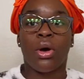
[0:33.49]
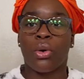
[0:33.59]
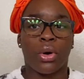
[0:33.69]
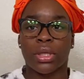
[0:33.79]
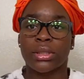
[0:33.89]

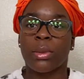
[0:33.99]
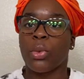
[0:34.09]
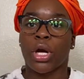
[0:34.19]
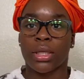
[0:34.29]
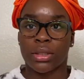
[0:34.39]
or
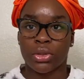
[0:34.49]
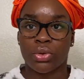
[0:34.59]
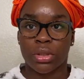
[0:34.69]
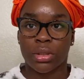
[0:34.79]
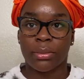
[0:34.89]
somewhere in the
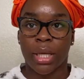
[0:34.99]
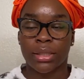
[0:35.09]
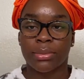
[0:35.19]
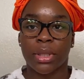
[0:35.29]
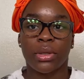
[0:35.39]
description box
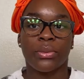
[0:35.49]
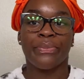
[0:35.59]
below.